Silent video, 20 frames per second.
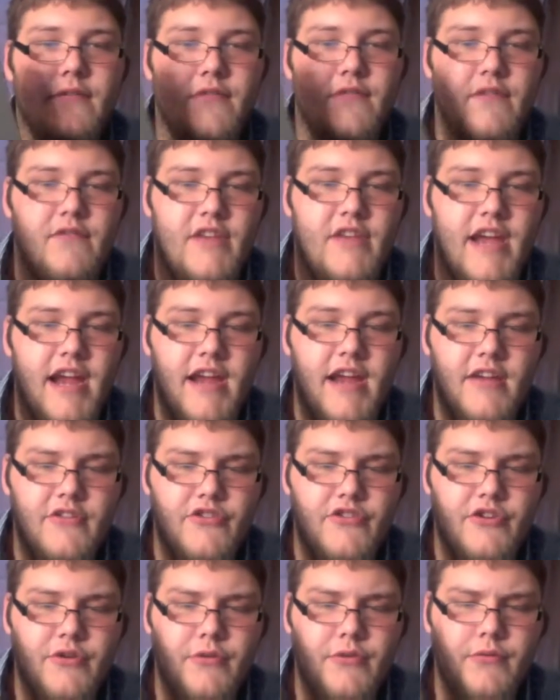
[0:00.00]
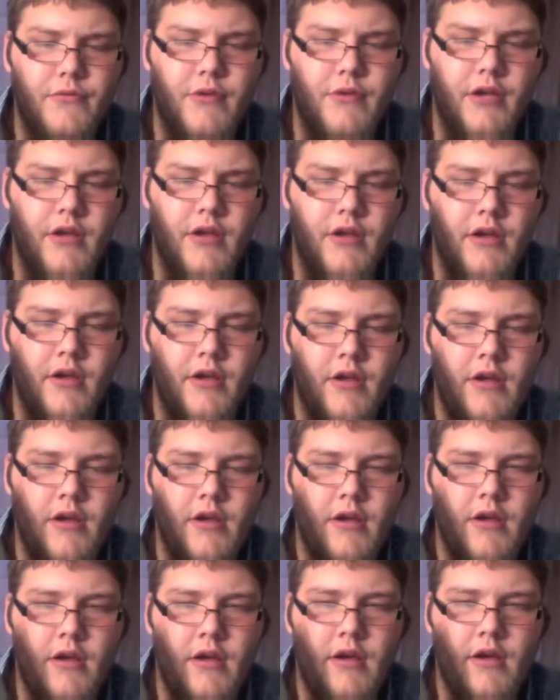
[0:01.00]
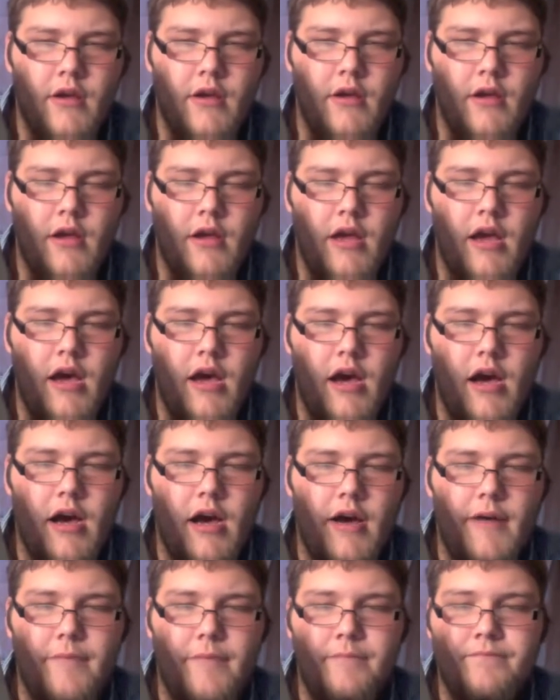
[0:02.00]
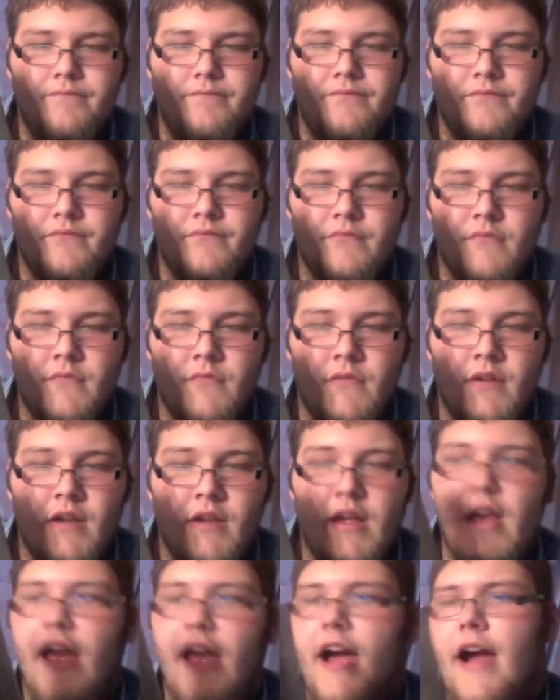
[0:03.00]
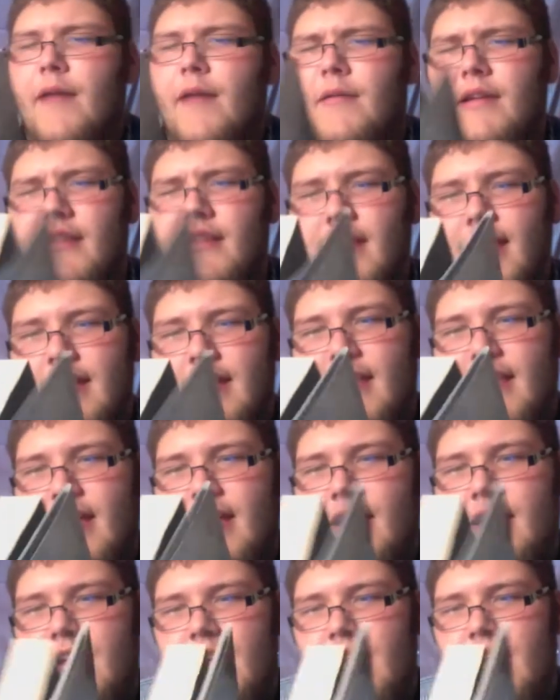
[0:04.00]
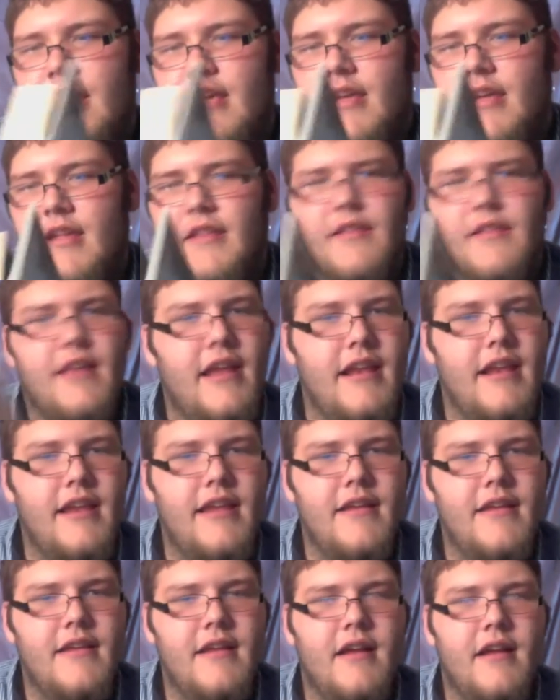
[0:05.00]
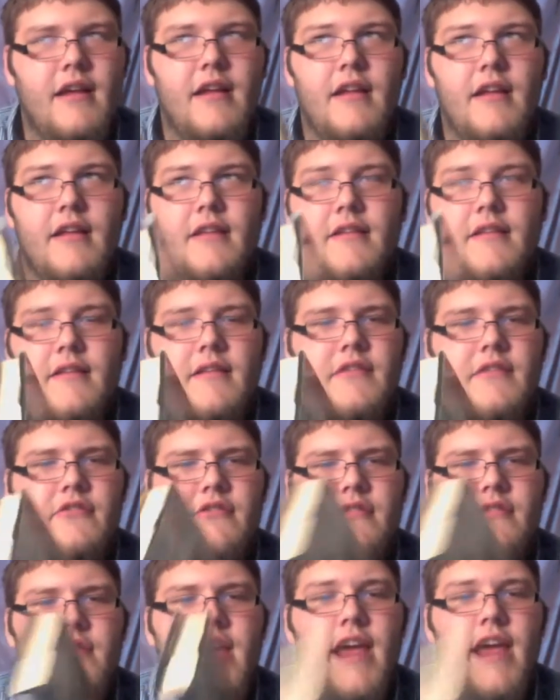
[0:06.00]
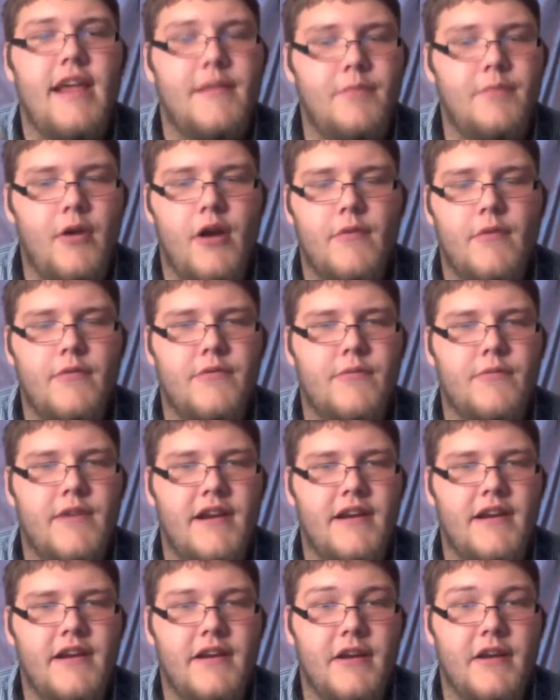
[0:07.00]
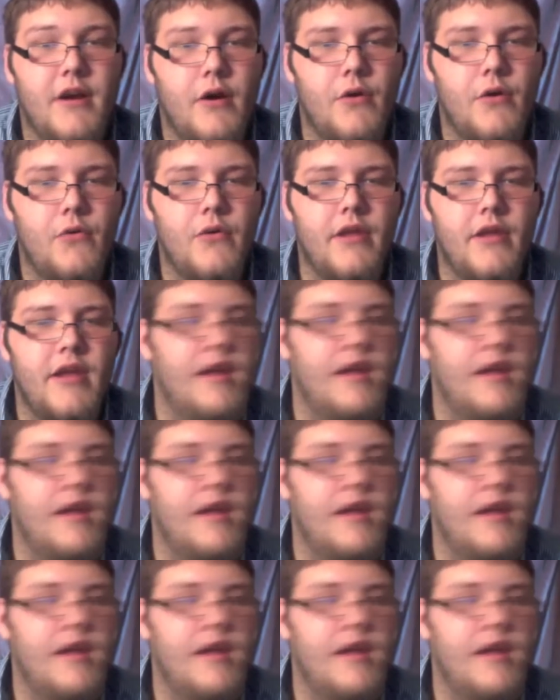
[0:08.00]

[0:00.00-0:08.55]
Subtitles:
of Day and June. Um, I really liked like that his Day's part was written in gold,